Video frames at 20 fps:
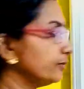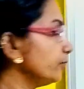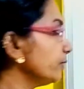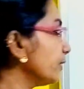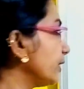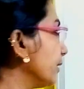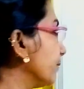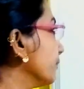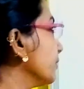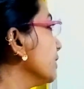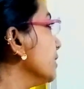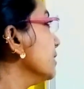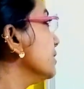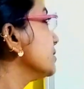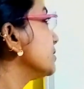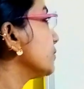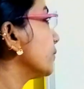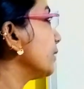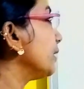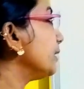Okay.
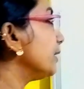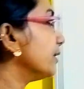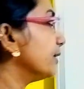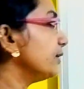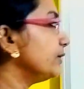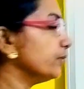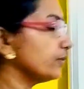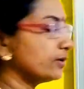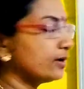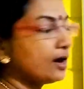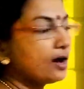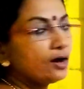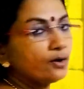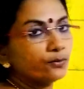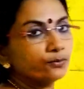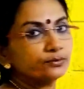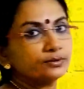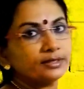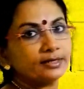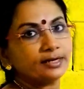So India, look
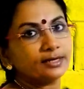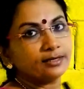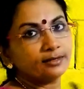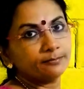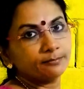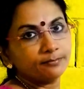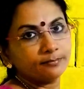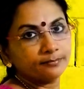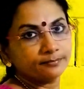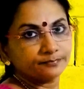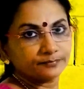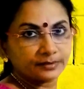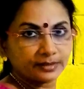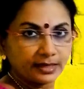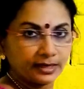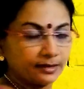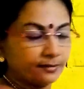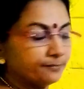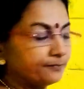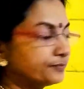how the name
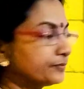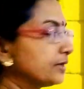came.